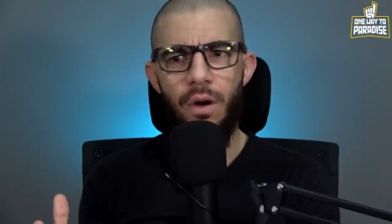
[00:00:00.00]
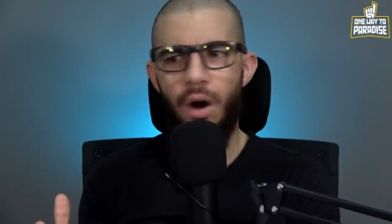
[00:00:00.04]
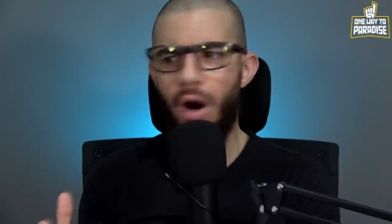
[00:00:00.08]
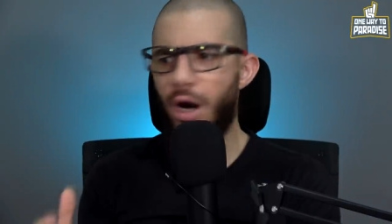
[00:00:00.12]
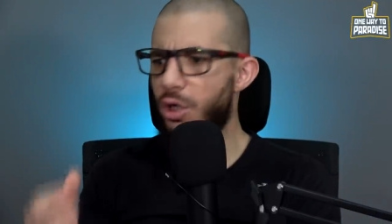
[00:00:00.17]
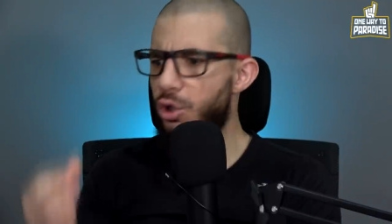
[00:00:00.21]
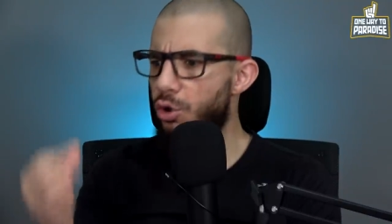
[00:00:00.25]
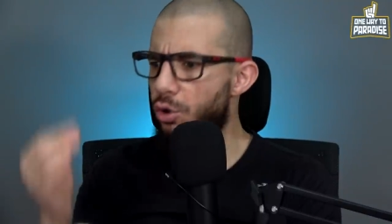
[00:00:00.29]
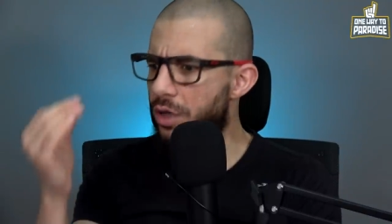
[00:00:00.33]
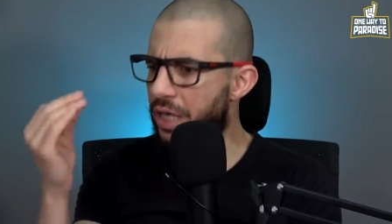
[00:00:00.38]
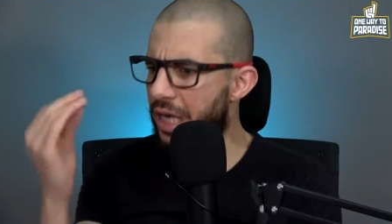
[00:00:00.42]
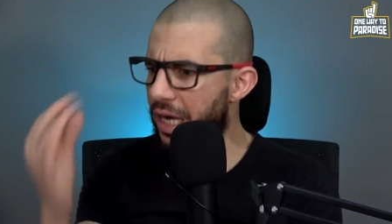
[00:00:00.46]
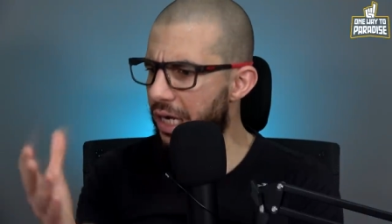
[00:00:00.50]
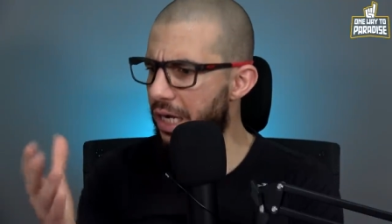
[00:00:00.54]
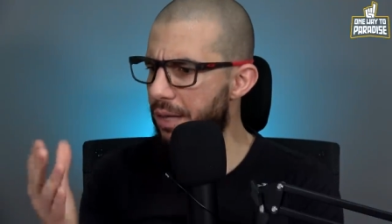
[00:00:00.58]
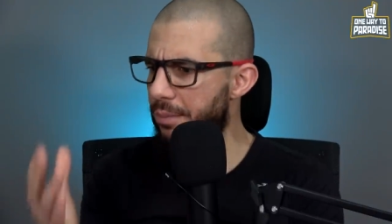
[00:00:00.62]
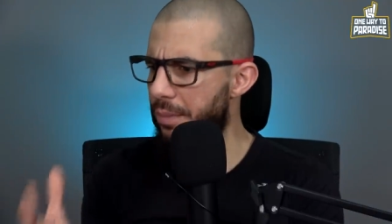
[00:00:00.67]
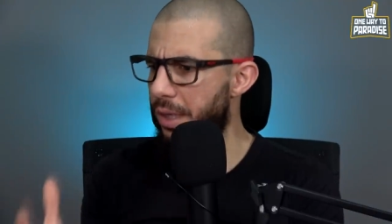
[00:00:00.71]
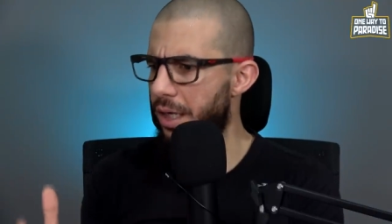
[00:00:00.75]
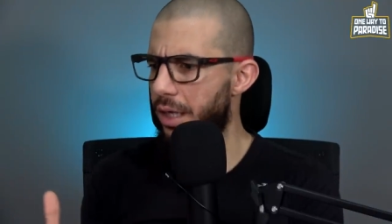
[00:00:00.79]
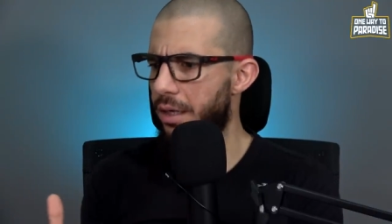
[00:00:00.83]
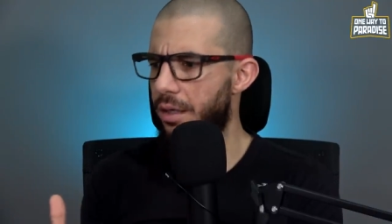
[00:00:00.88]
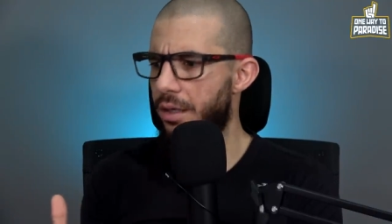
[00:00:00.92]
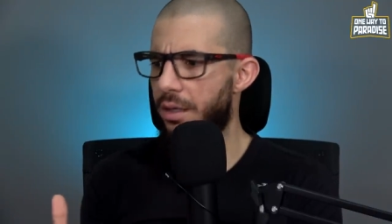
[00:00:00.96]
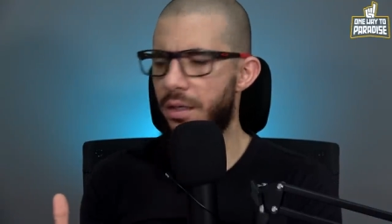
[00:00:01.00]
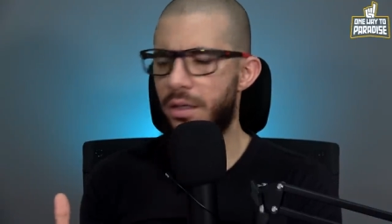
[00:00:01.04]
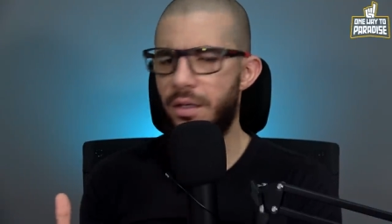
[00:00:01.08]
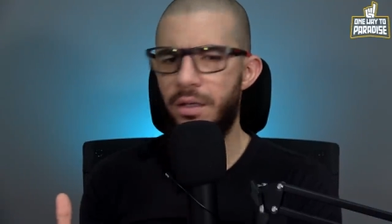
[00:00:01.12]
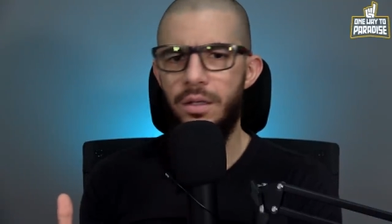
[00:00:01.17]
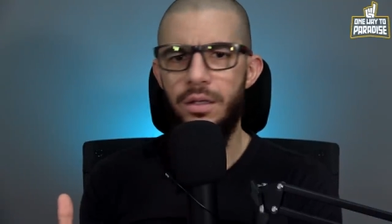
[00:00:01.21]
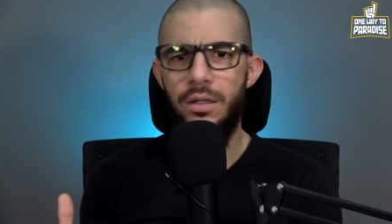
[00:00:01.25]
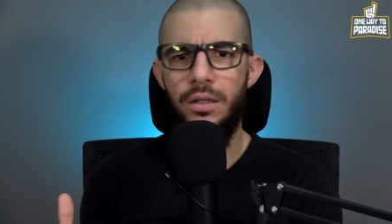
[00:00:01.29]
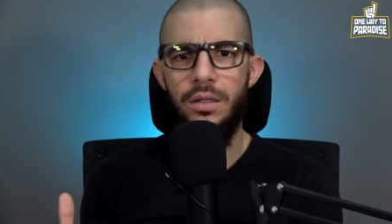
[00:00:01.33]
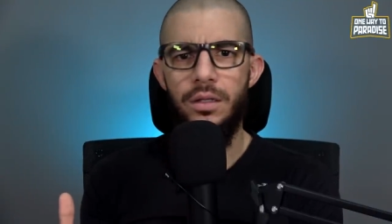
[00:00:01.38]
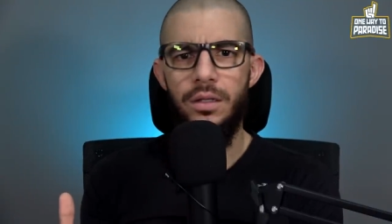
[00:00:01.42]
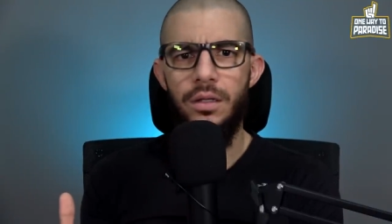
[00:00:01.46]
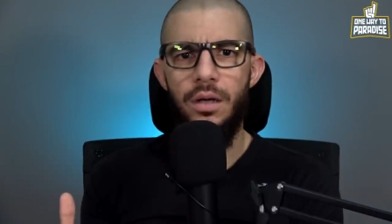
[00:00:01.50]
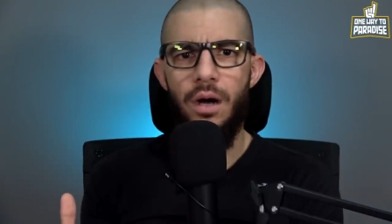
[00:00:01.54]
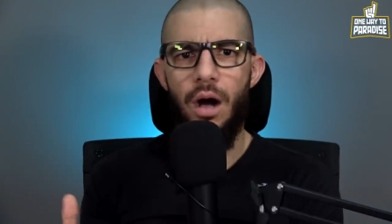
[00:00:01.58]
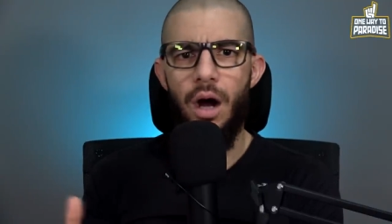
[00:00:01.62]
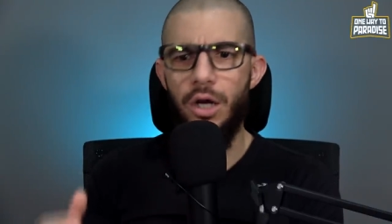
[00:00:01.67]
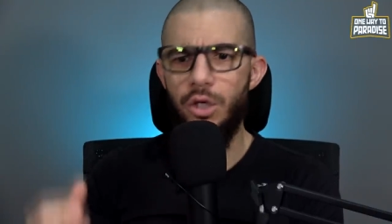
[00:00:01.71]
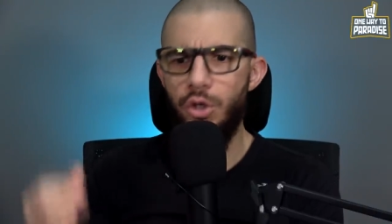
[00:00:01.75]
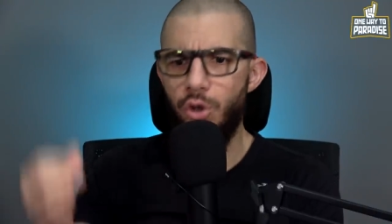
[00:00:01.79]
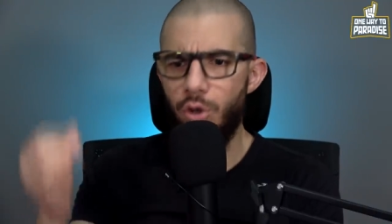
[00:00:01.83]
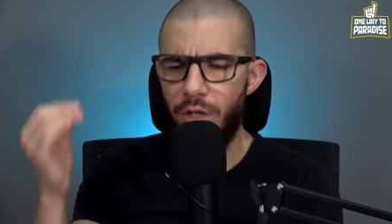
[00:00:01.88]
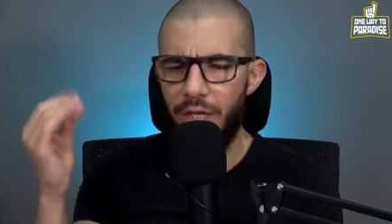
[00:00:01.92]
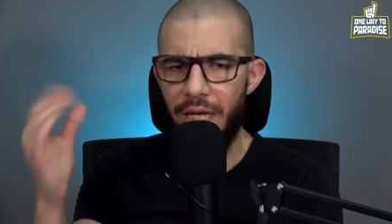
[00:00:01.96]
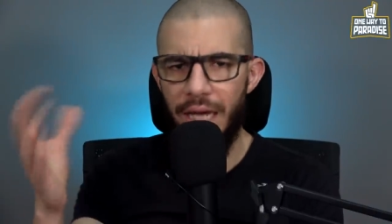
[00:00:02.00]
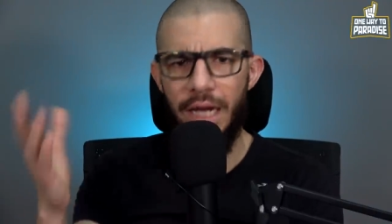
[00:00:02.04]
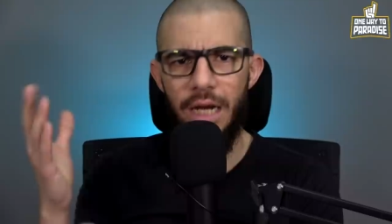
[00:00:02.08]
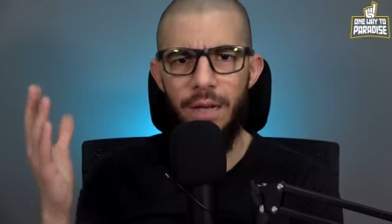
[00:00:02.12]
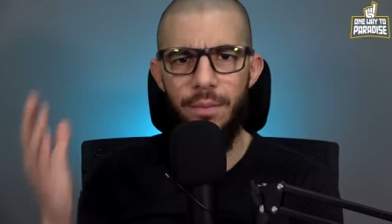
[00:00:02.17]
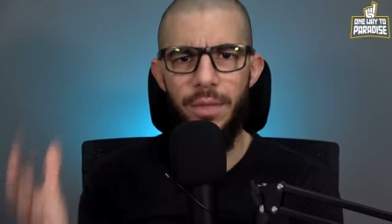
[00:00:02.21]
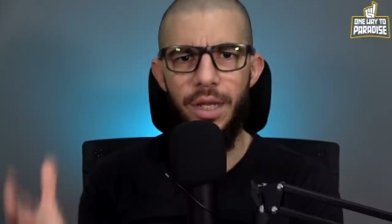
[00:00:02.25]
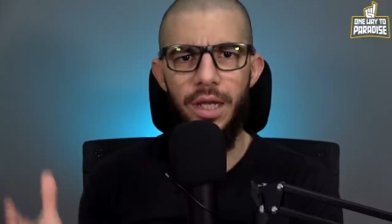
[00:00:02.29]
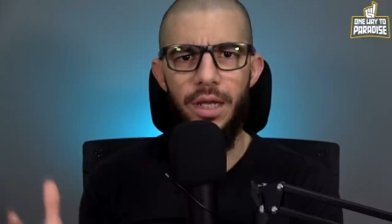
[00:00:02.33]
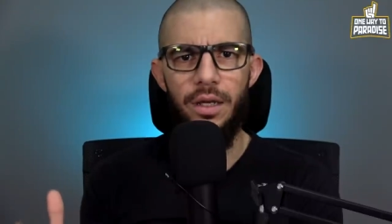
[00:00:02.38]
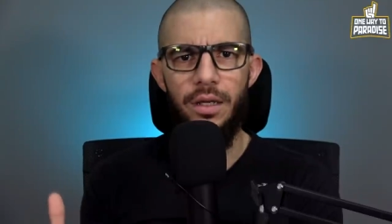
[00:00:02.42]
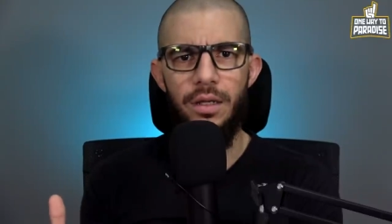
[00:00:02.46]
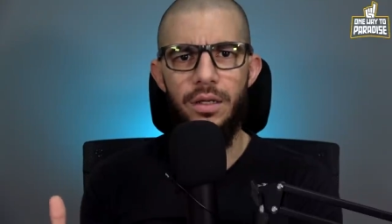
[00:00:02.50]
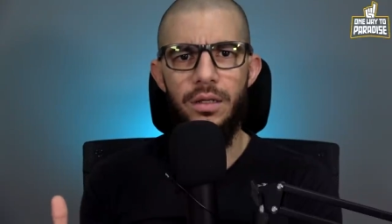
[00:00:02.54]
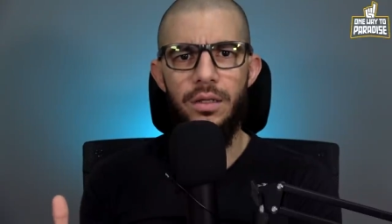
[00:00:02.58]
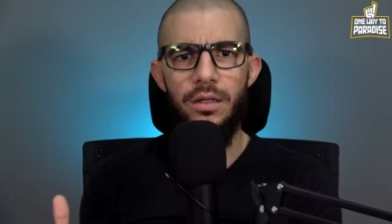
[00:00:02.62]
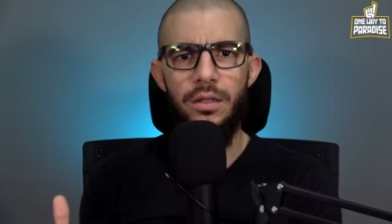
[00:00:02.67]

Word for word: Are you kidding me? Are you kidding me?